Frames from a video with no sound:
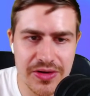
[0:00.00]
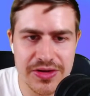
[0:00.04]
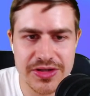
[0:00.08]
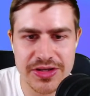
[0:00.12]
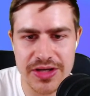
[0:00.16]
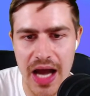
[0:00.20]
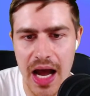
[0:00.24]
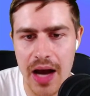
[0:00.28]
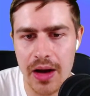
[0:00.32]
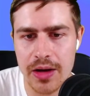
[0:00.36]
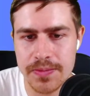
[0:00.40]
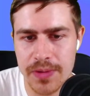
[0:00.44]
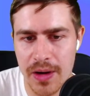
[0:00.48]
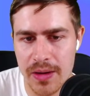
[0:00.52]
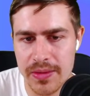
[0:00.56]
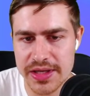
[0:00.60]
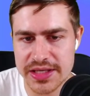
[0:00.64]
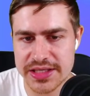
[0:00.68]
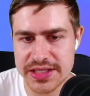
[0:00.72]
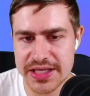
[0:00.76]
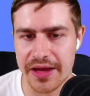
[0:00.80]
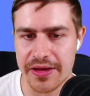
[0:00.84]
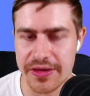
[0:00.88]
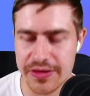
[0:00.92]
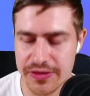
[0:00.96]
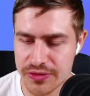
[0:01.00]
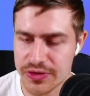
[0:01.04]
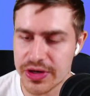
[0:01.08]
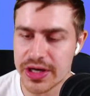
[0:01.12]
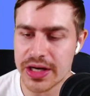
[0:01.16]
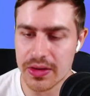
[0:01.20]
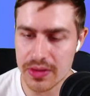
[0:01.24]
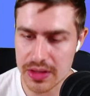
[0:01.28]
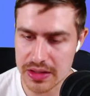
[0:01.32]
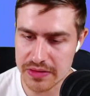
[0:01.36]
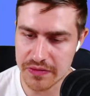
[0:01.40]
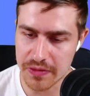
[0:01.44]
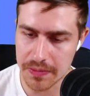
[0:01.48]
So I would probably say
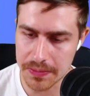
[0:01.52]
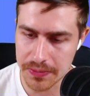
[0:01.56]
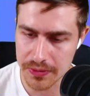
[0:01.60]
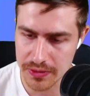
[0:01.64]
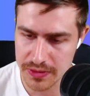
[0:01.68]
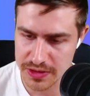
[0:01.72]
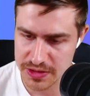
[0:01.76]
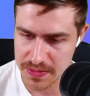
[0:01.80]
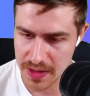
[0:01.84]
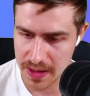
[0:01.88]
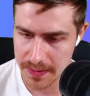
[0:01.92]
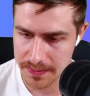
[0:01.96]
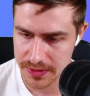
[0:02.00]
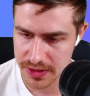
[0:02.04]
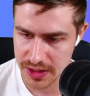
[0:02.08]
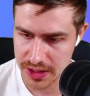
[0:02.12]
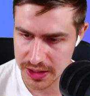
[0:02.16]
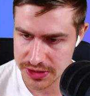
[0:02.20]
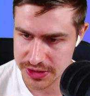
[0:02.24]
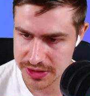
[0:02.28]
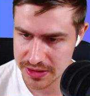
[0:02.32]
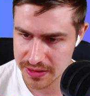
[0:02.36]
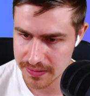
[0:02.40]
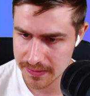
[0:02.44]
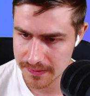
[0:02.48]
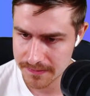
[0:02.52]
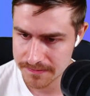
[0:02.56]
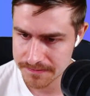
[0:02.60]
3-0 Liverpool is my prediction.